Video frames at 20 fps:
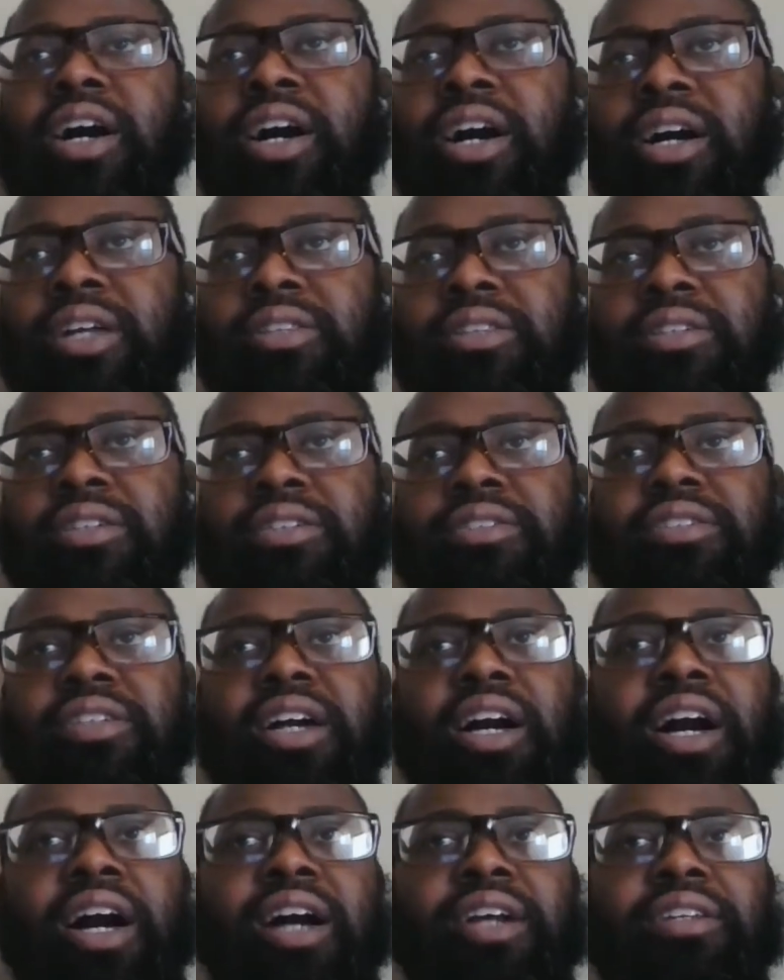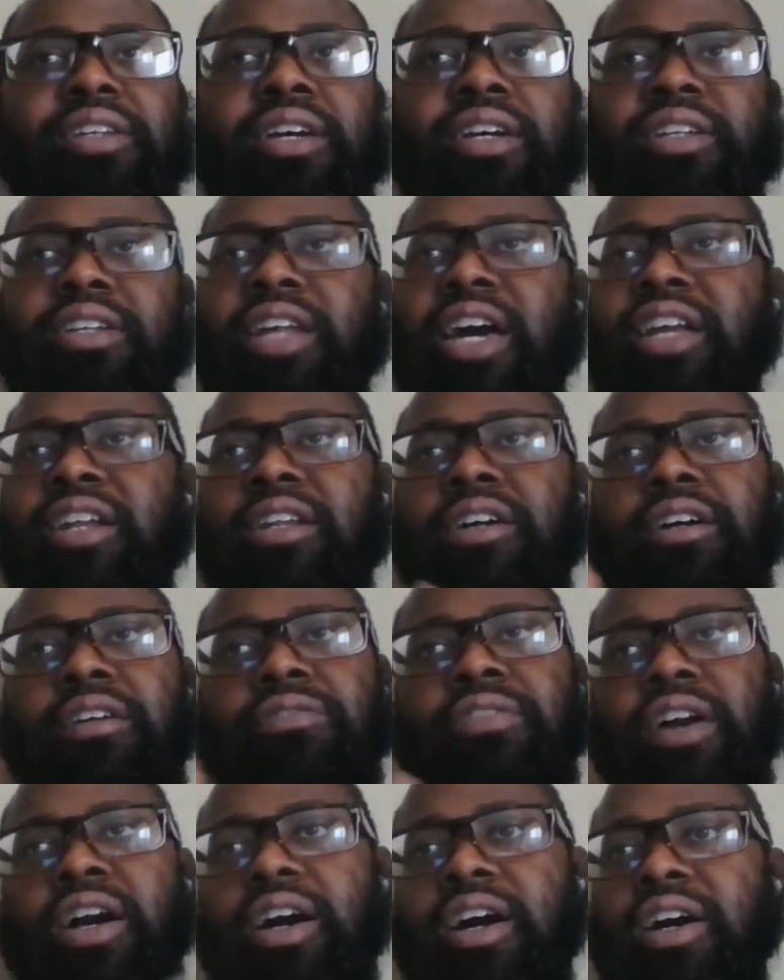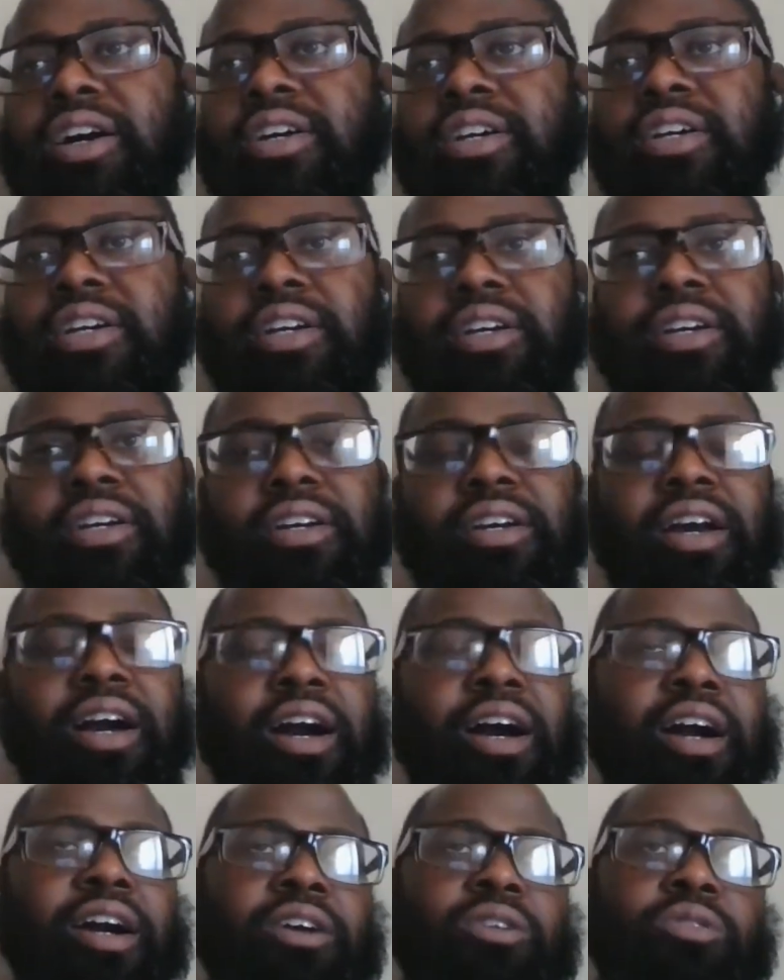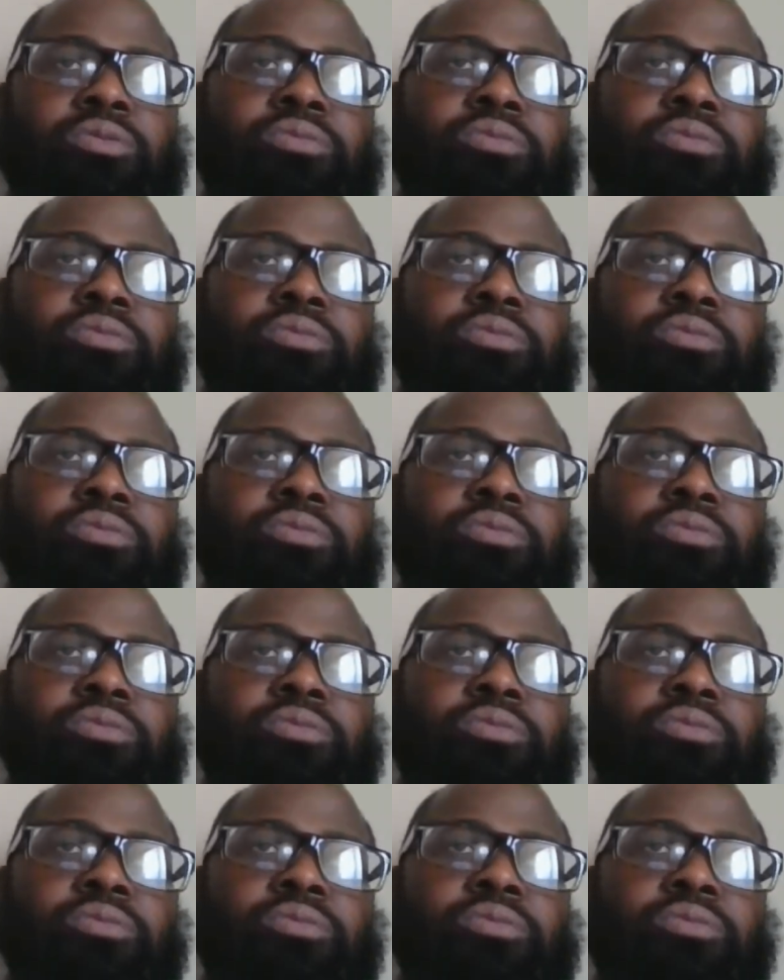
God this, God that. And I love God. God